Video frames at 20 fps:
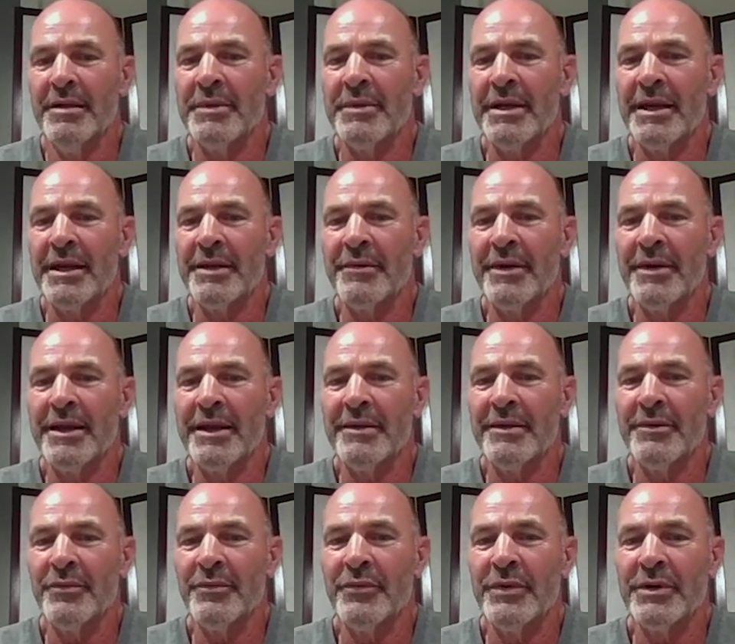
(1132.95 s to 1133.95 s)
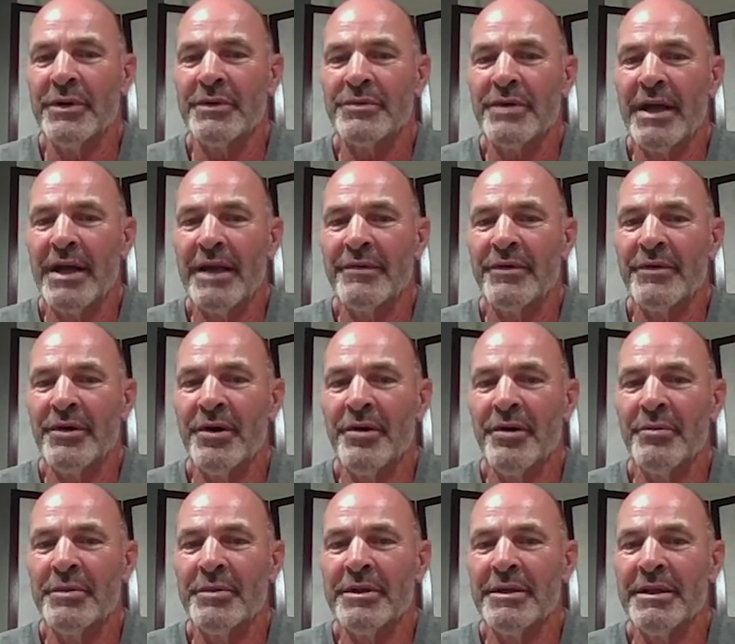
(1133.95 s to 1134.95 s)
And anyway, we were driving
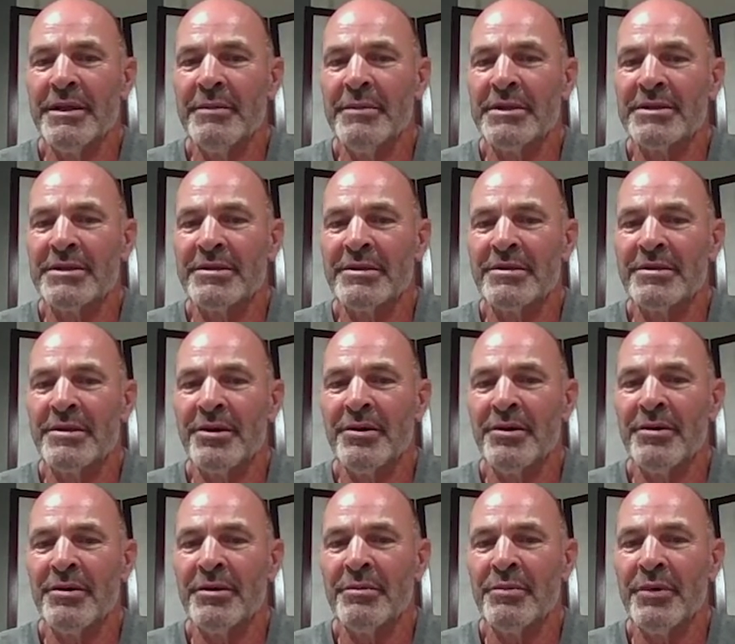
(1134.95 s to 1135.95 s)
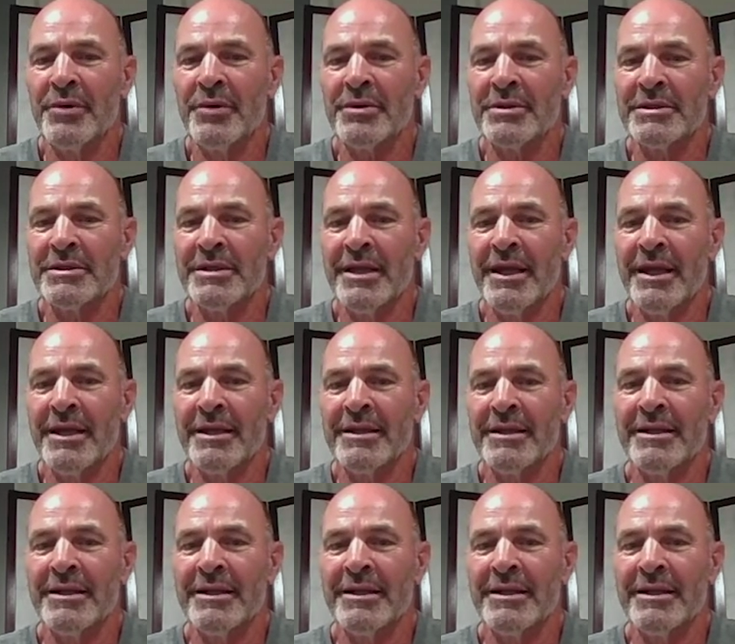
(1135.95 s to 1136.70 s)
home, and he missed a turn and broke his leg.